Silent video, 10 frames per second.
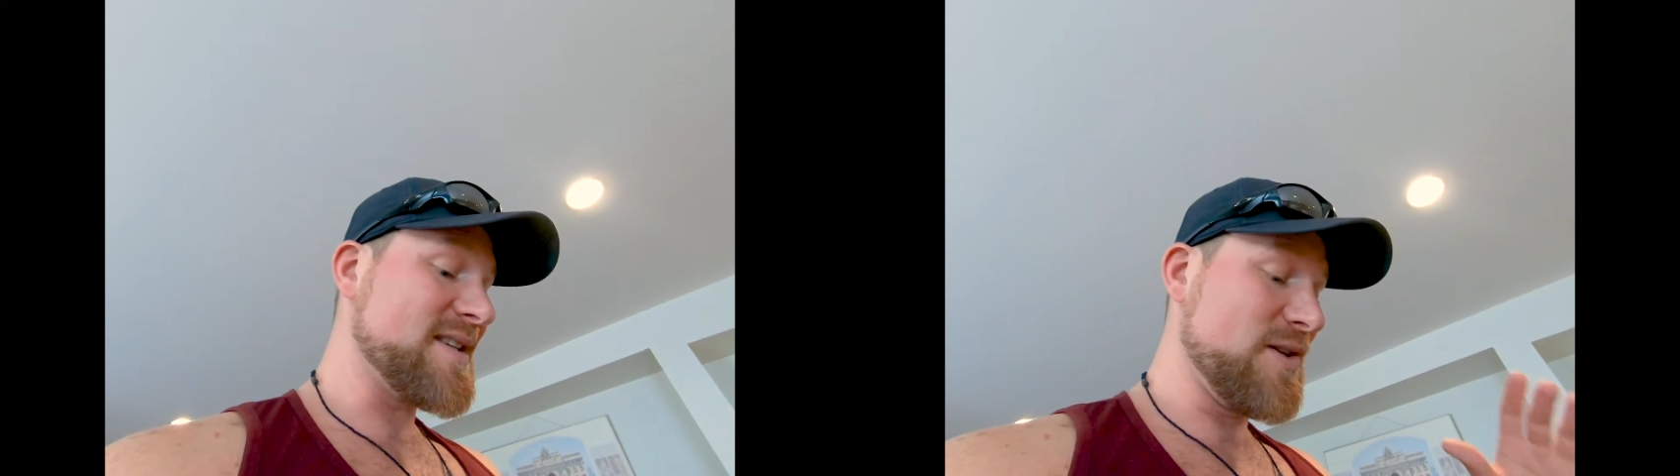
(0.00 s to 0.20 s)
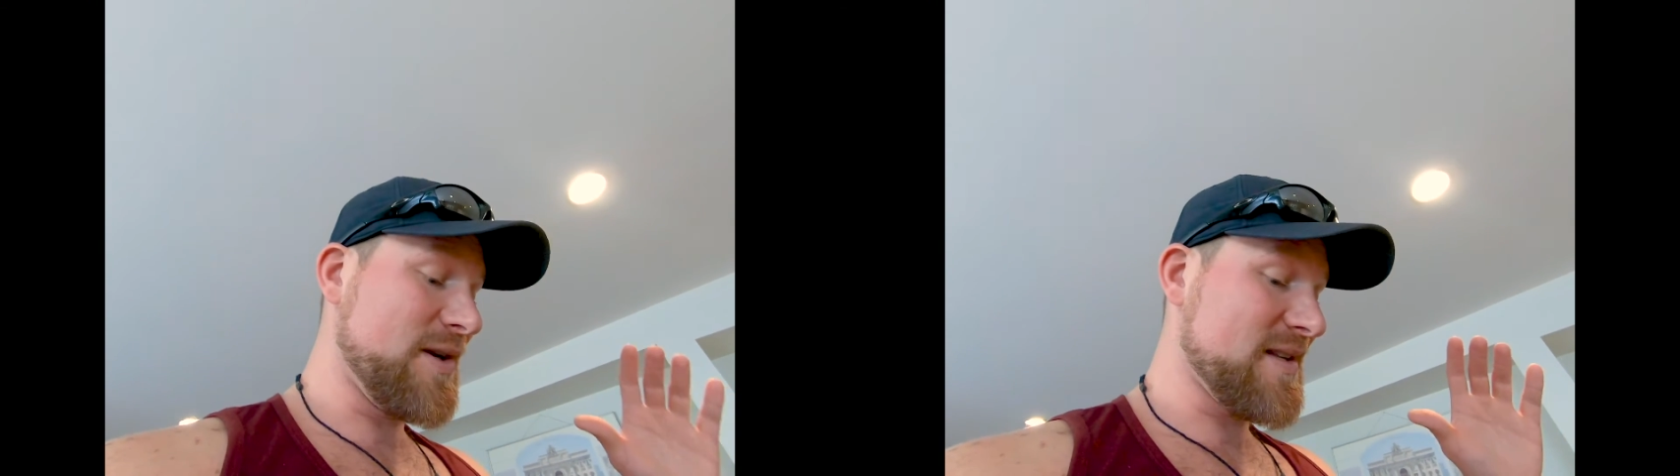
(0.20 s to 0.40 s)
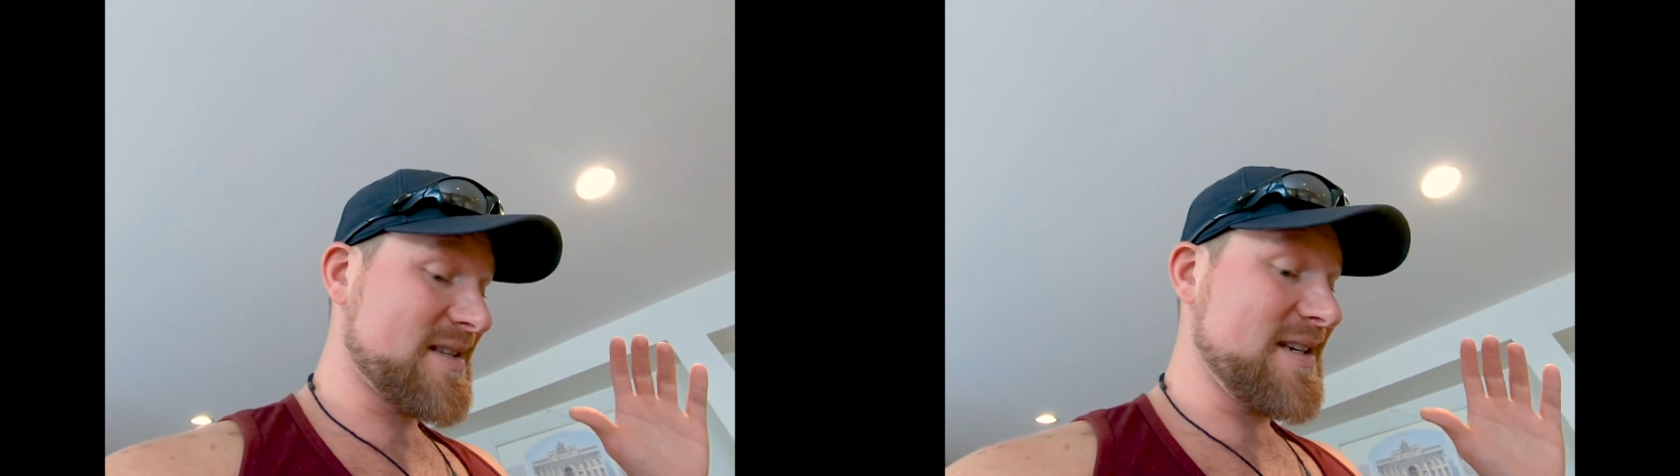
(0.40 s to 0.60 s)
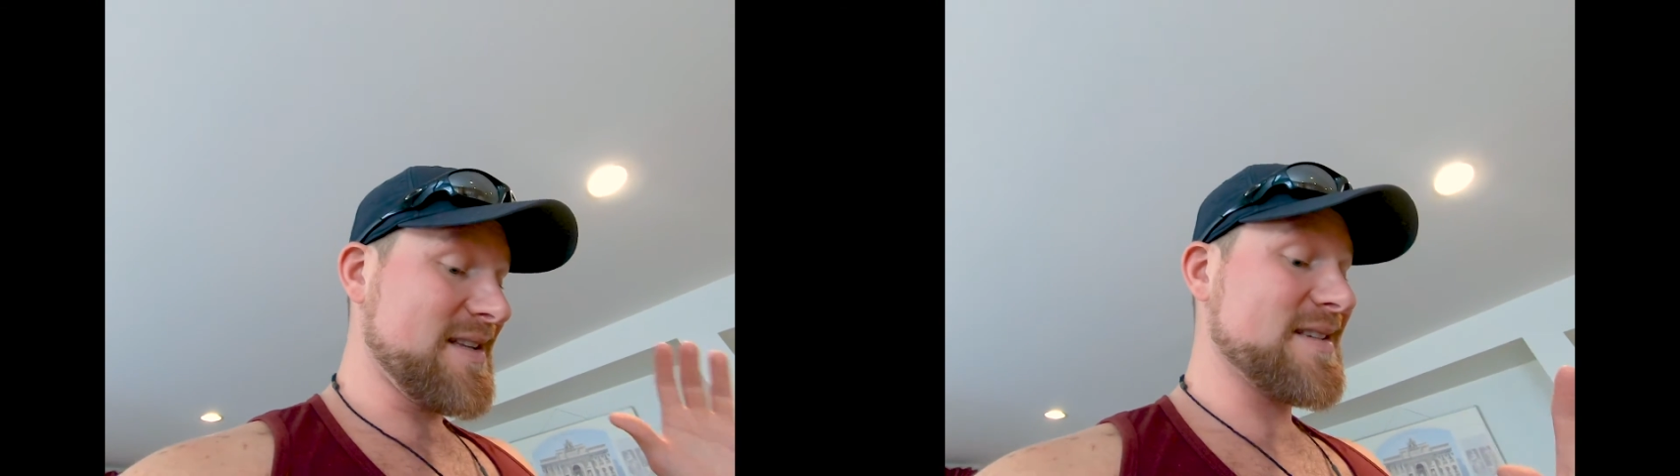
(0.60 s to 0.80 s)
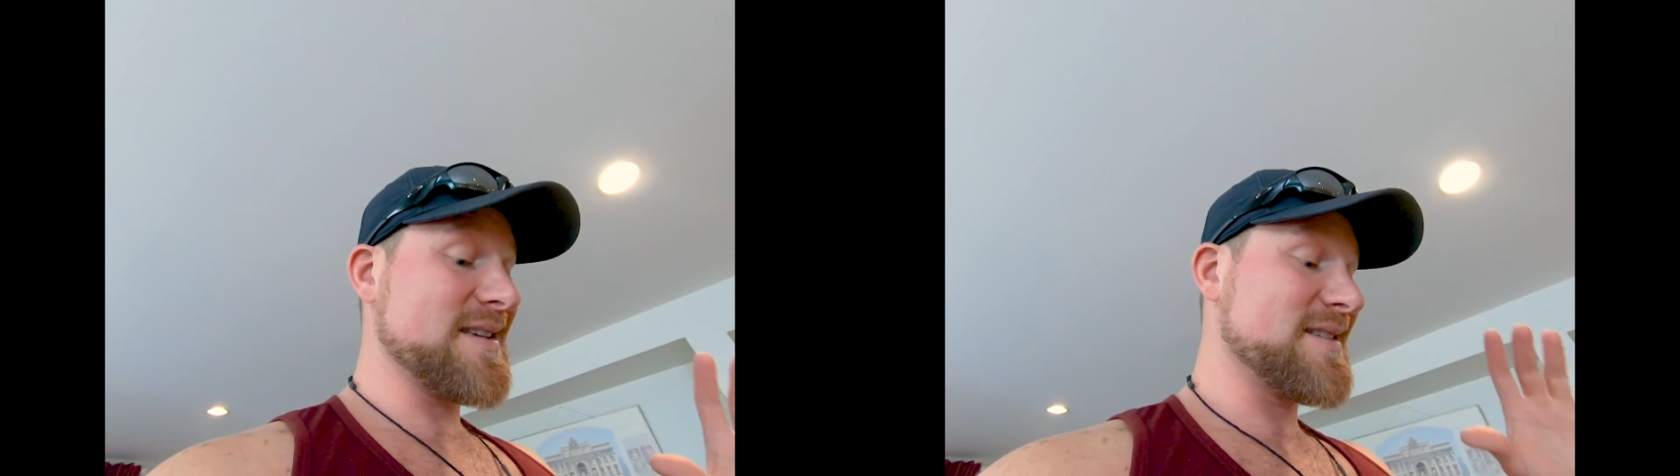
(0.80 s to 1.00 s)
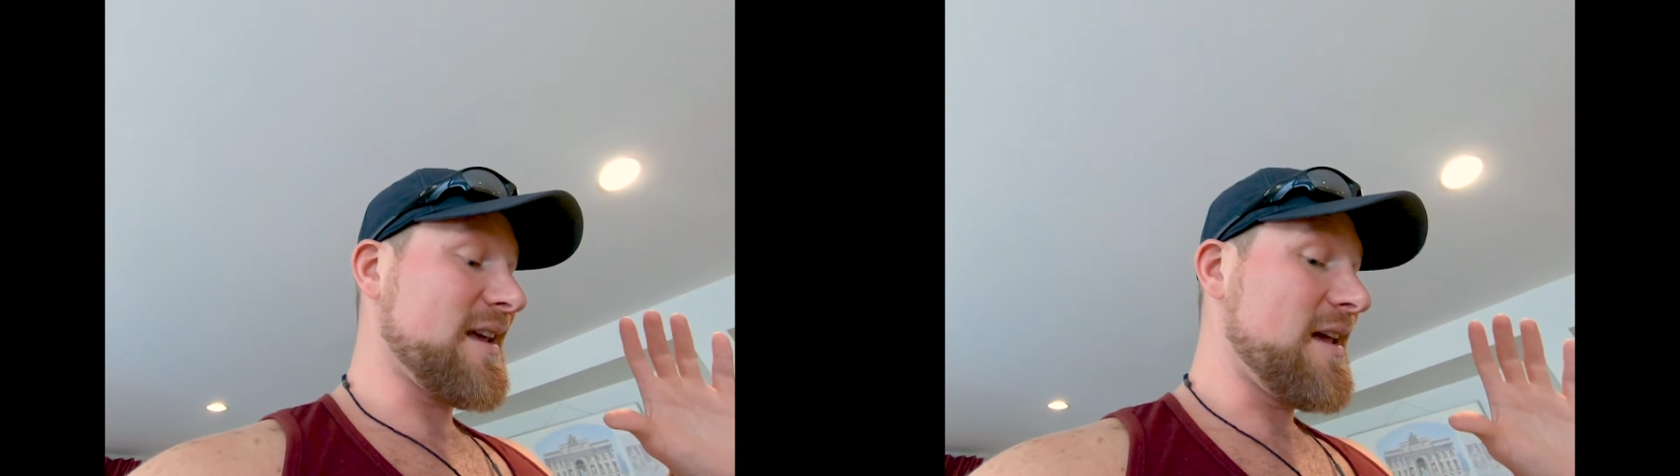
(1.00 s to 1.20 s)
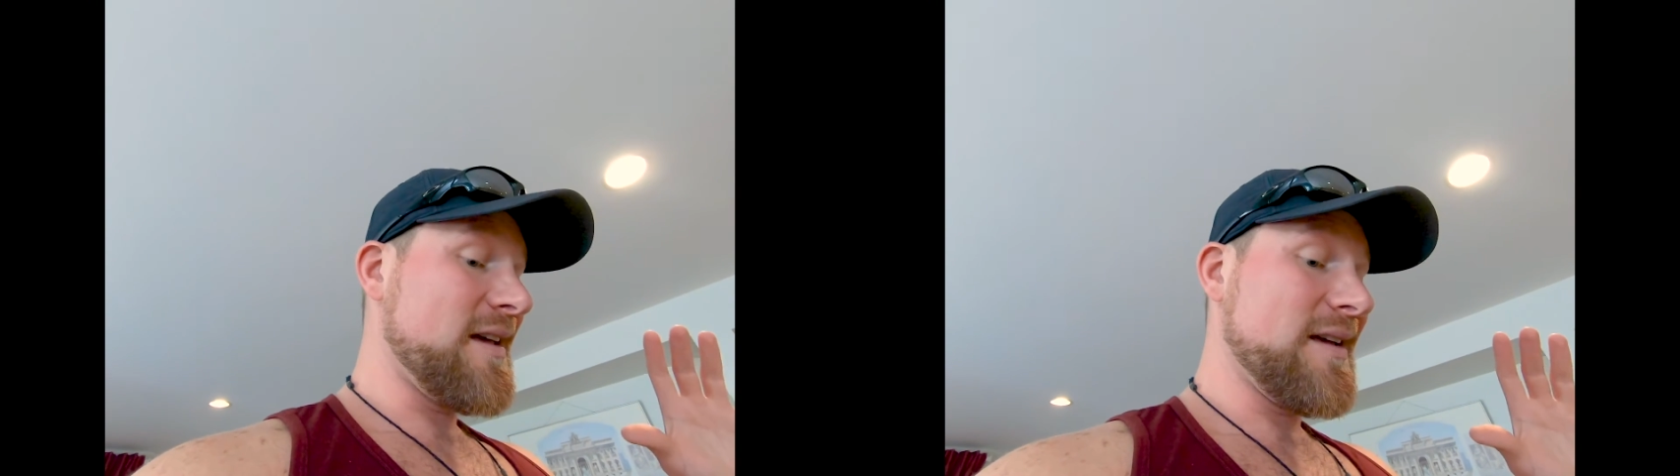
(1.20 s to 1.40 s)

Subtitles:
as you can see, this is